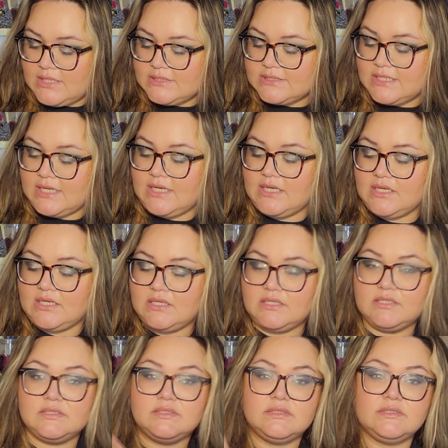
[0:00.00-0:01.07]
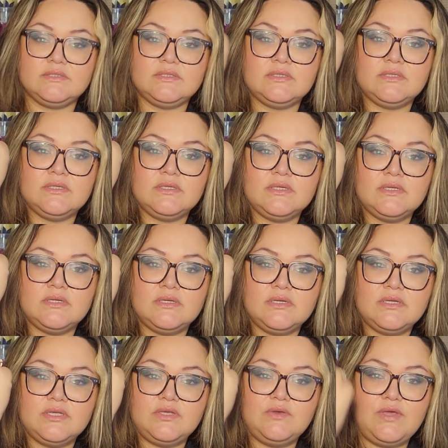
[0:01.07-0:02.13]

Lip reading: is like, you